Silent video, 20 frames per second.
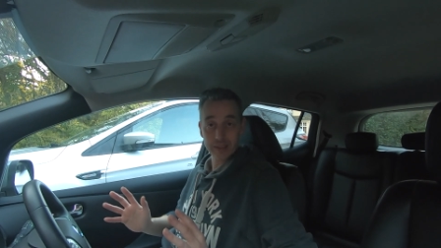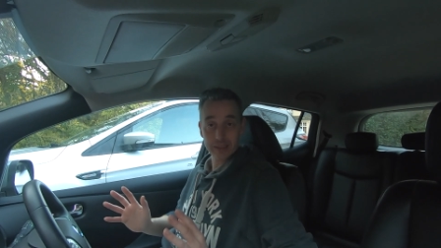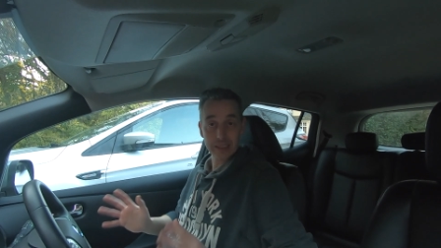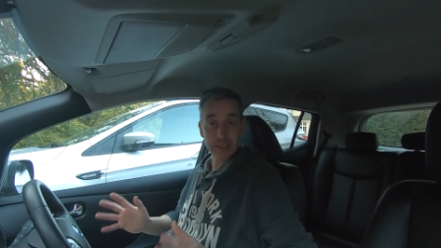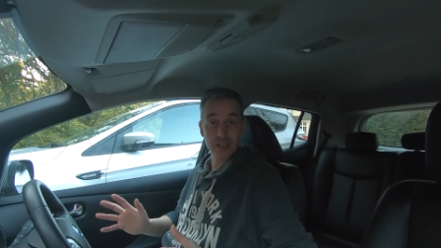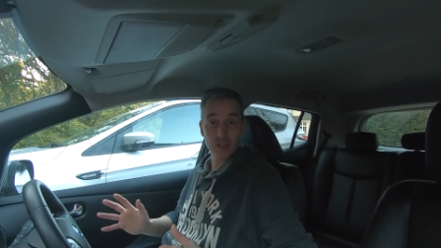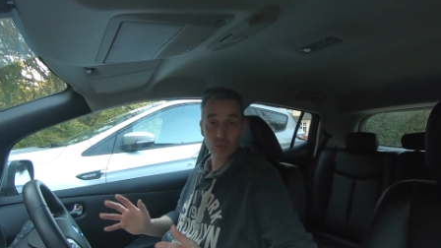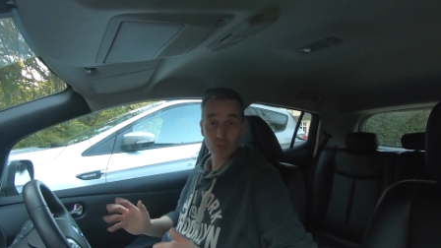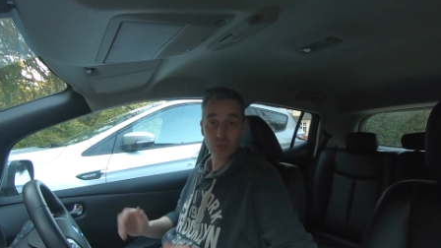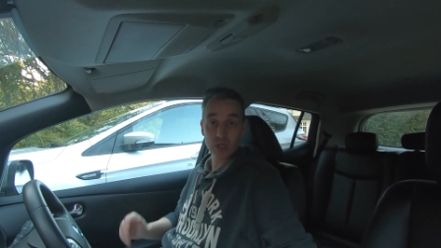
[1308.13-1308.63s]

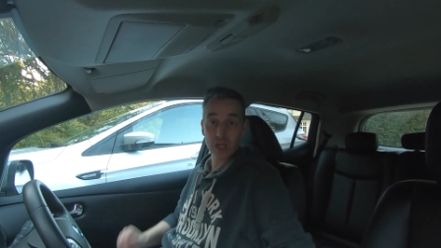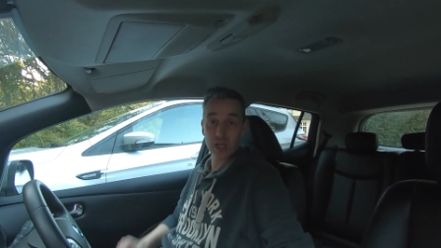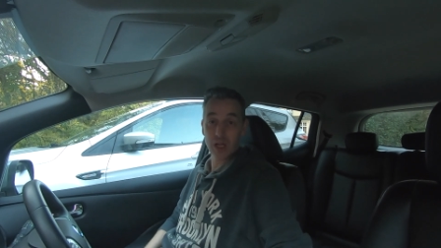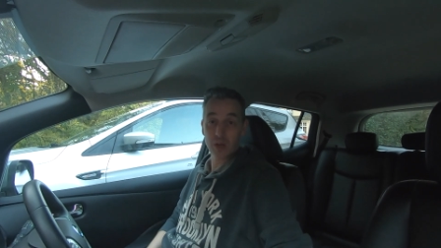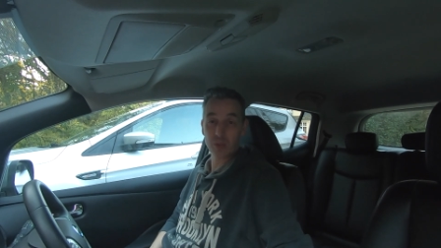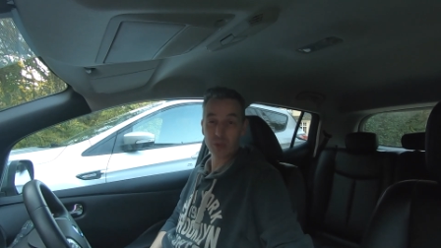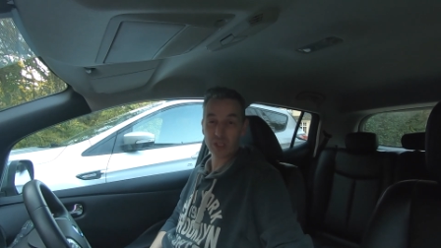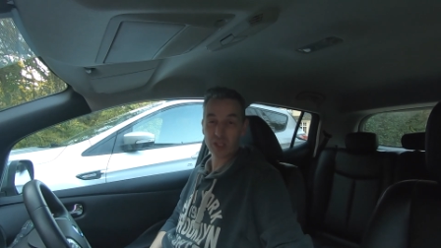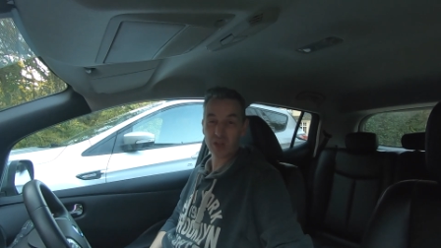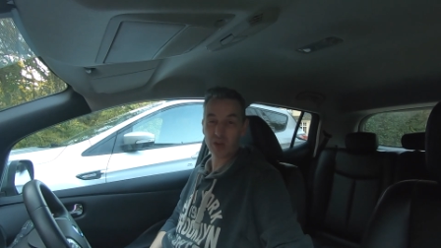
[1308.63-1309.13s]
diesel
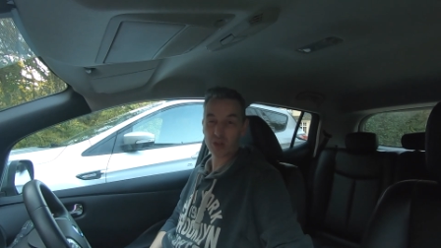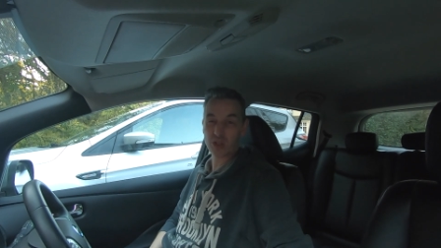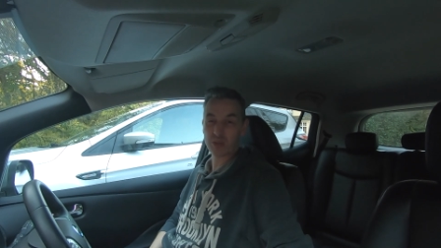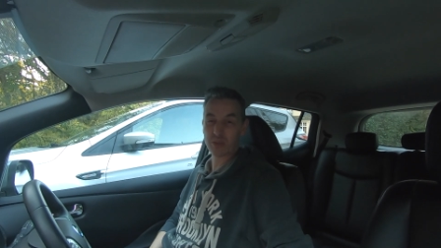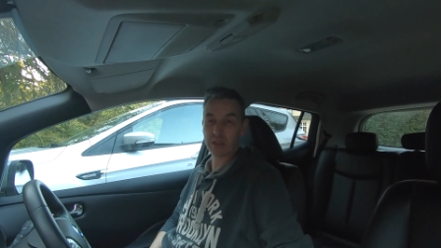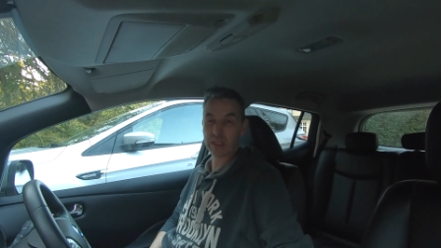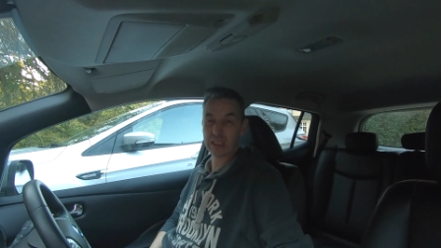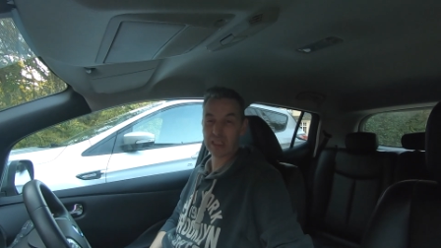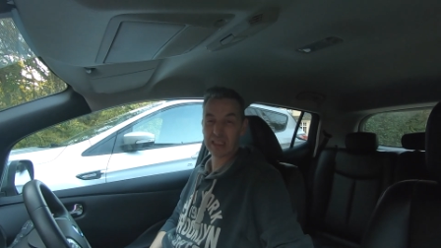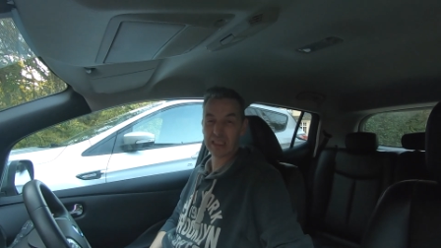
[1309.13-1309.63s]
car would have
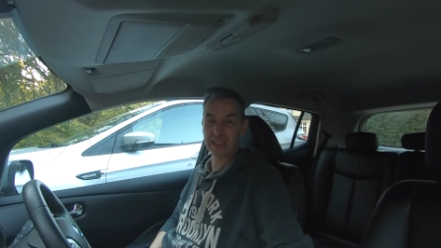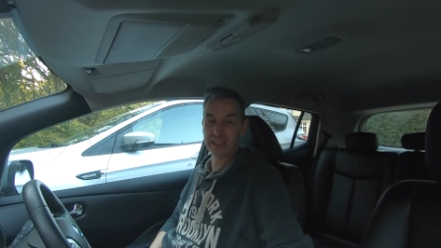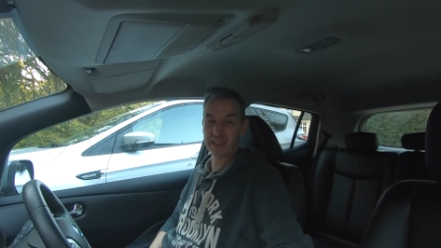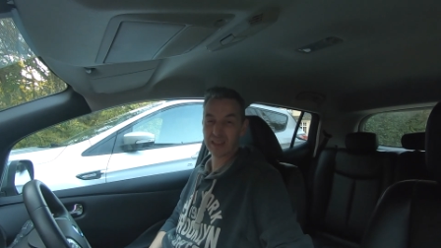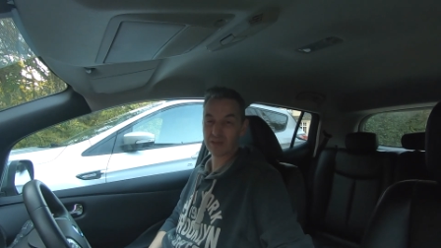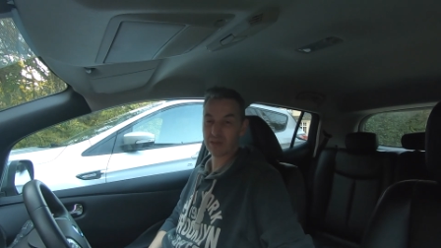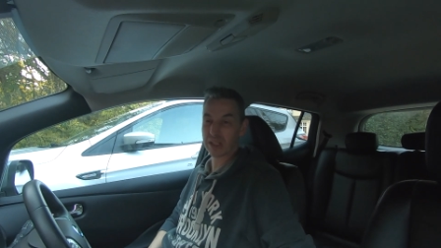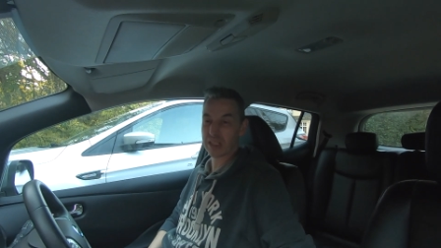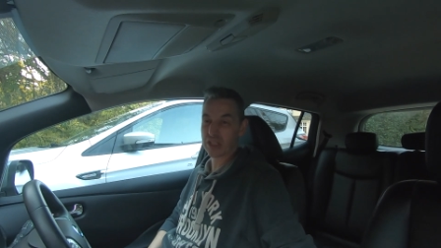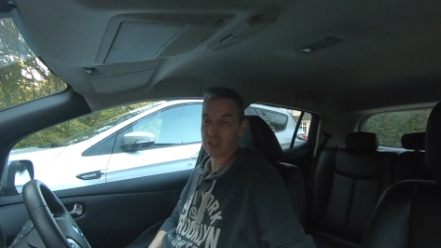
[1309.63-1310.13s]
cost me in
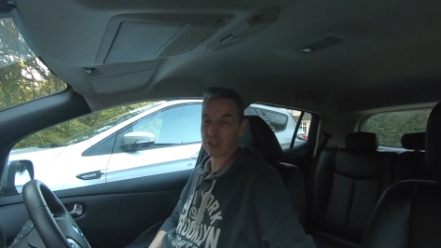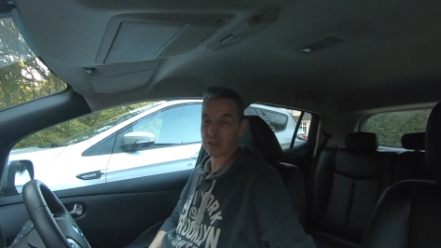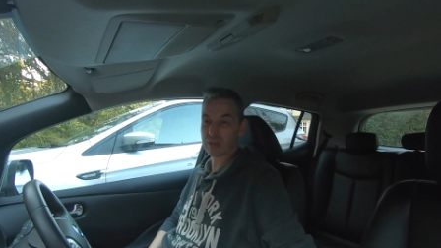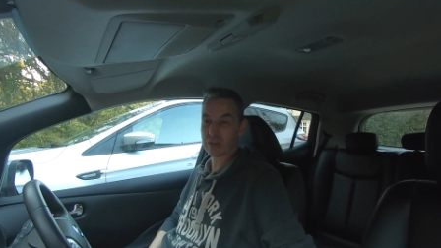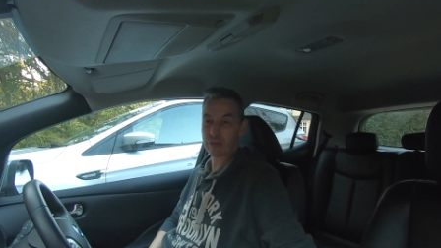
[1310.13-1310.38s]
the region